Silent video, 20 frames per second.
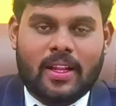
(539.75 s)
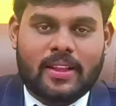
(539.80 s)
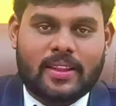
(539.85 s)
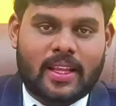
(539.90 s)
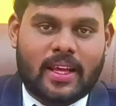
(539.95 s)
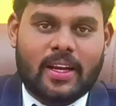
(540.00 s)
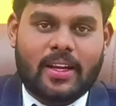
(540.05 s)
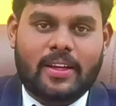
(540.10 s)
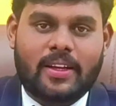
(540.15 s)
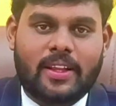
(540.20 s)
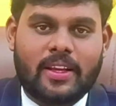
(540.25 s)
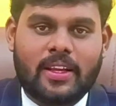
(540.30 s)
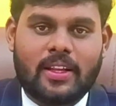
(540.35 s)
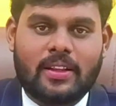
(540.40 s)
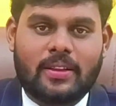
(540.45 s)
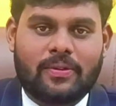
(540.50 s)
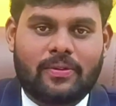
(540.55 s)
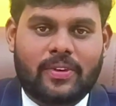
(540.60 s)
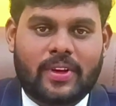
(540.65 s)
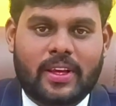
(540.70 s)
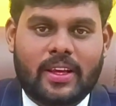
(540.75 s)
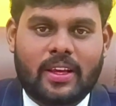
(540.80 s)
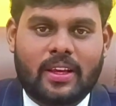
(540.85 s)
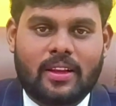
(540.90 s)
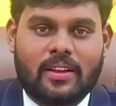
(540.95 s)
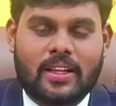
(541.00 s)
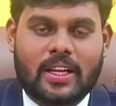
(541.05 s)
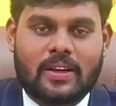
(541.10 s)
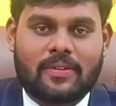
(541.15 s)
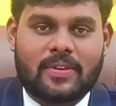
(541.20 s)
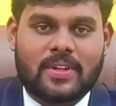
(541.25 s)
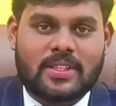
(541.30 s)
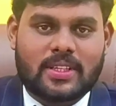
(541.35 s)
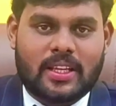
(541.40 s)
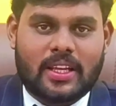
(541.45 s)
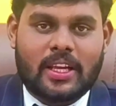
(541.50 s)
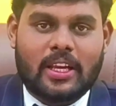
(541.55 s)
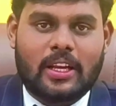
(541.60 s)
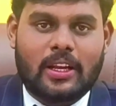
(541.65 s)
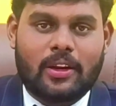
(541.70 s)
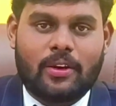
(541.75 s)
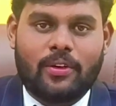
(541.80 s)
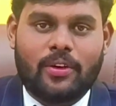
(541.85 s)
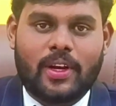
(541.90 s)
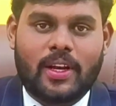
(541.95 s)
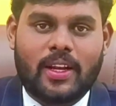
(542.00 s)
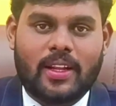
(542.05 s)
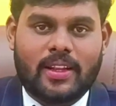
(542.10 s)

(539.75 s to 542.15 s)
13th week that was included